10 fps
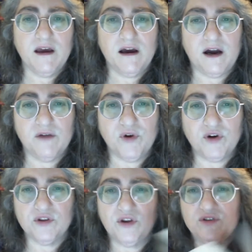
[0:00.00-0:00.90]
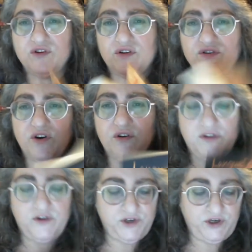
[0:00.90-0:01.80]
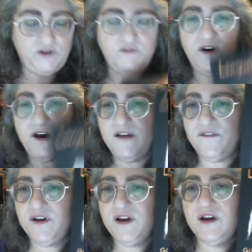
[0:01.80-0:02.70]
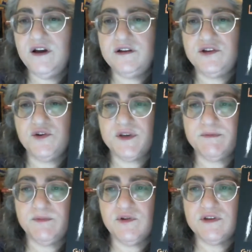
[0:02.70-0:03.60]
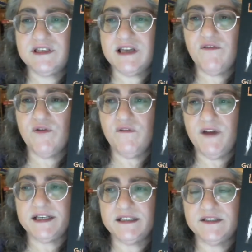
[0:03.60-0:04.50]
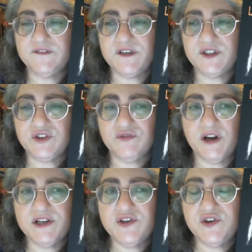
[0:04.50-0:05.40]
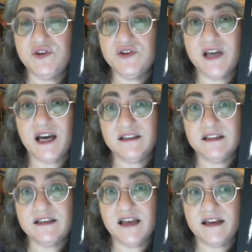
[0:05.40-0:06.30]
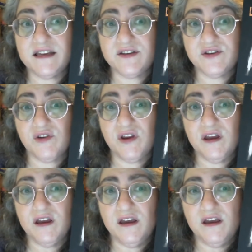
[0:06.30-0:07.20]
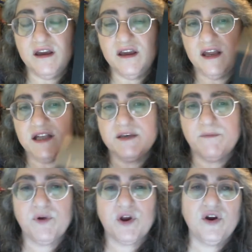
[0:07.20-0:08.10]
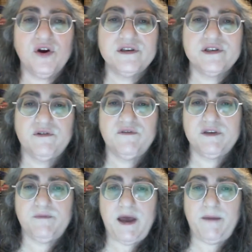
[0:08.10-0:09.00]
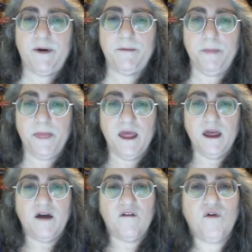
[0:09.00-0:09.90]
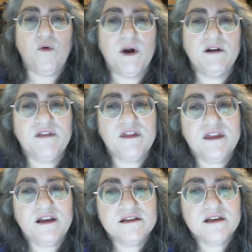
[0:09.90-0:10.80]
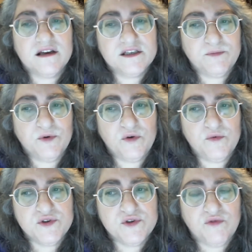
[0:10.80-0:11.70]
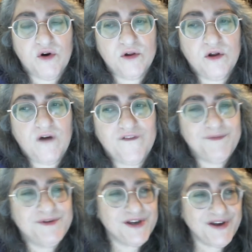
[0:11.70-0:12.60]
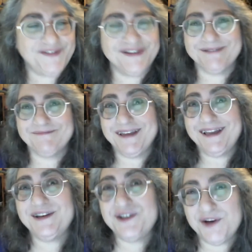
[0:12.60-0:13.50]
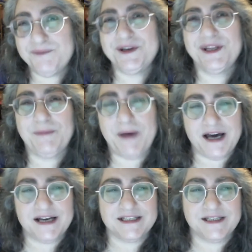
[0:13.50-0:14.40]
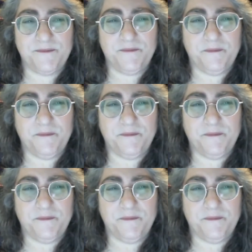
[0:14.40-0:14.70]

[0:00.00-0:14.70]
I wrote Long Doc 1305 to explore several vectors fiction writers use to understand history. It's a precursor of this paper, for one of the things I explored was the role of observers in interpreting the past.